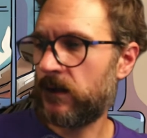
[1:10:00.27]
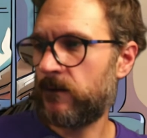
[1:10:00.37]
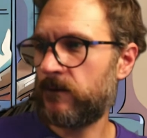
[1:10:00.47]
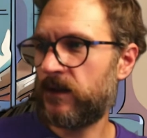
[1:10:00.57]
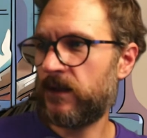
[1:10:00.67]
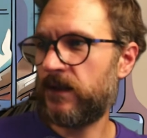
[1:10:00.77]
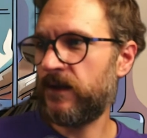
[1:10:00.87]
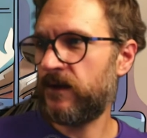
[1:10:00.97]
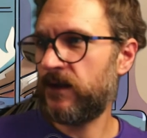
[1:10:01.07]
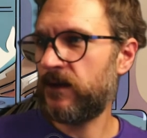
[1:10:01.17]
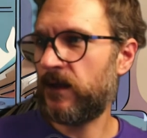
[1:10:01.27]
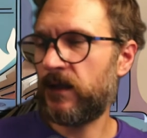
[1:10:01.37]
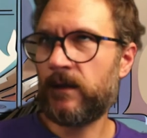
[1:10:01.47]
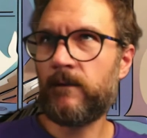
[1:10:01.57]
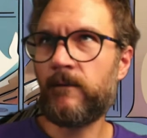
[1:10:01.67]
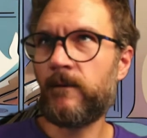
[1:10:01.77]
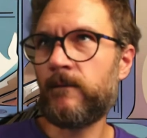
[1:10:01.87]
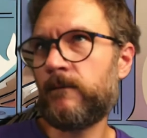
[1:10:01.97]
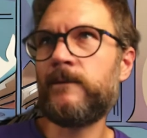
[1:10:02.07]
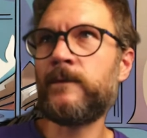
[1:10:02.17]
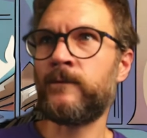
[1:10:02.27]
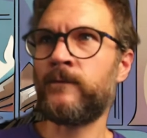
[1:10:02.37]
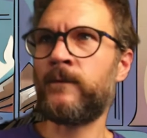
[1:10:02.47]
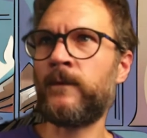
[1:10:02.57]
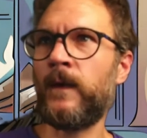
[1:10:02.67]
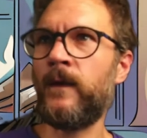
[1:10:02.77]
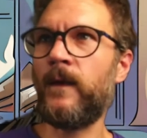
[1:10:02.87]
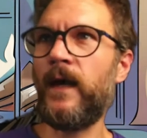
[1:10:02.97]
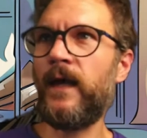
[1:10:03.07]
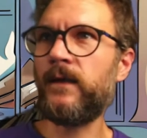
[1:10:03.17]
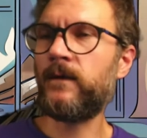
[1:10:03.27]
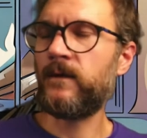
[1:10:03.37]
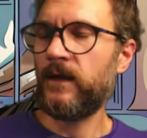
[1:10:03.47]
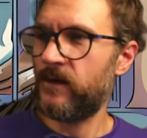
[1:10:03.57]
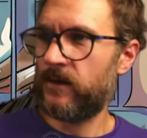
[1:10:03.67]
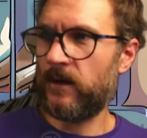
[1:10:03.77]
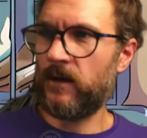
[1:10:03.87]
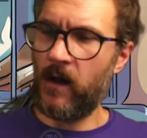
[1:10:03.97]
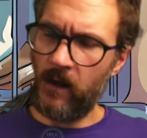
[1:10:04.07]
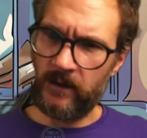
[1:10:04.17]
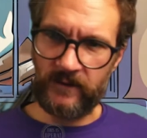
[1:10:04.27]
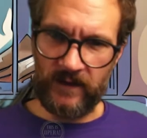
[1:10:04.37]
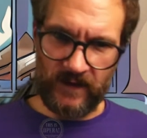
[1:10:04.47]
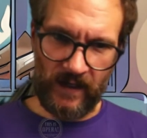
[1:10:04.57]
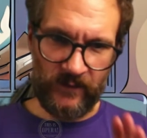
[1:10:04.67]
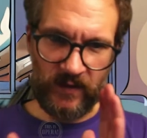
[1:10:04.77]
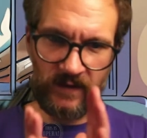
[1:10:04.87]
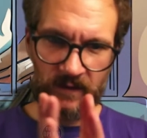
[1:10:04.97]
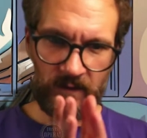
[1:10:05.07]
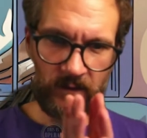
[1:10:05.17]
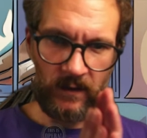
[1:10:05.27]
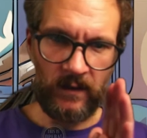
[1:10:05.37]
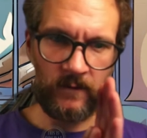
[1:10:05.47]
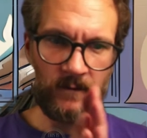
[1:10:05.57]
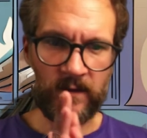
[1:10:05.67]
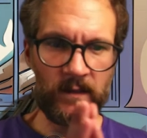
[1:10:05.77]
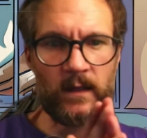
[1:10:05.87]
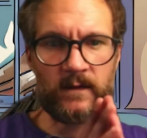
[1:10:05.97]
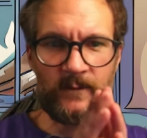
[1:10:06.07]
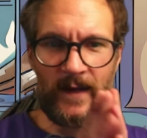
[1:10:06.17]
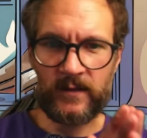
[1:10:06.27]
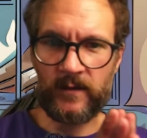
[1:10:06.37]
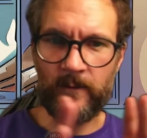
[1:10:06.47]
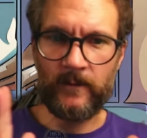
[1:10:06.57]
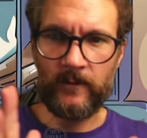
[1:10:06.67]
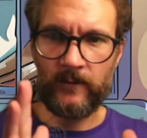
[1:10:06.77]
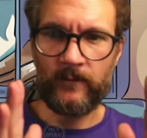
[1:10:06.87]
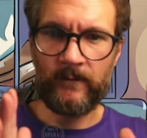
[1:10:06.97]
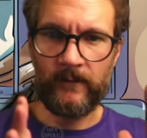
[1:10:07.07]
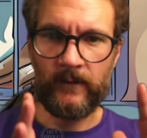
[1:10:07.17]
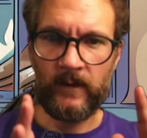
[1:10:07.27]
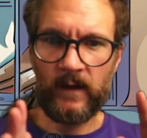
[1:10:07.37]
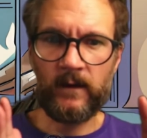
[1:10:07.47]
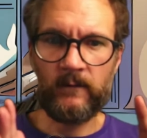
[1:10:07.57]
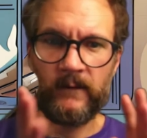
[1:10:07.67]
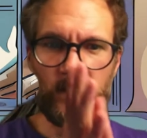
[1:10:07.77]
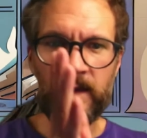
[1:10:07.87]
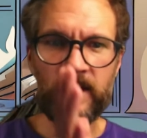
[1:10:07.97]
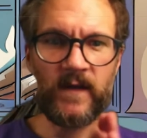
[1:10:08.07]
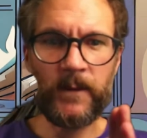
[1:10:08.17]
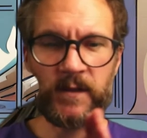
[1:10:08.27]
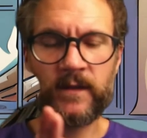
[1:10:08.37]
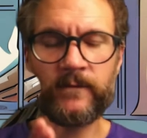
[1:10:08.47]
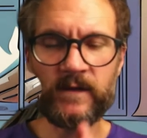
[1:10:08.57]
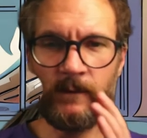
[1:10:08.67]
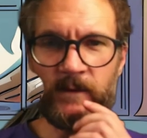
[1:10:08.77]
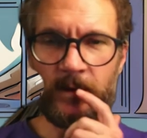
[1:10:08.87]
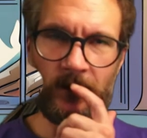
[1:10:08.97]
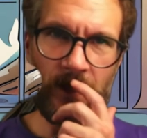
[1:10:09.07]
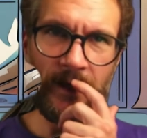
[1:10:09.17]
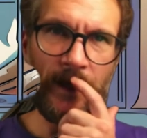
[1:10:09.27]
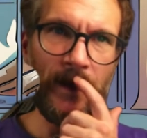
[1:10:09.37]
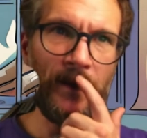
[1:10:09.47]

with the density than than that. If it all of this happens kind of on a spectrum, with the exception of something like,